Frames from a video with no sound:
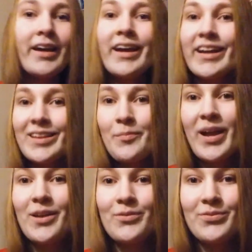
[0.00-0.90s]
And the
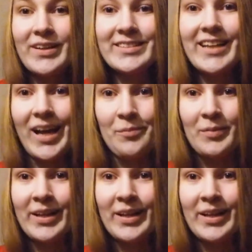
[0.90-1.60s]
main fun time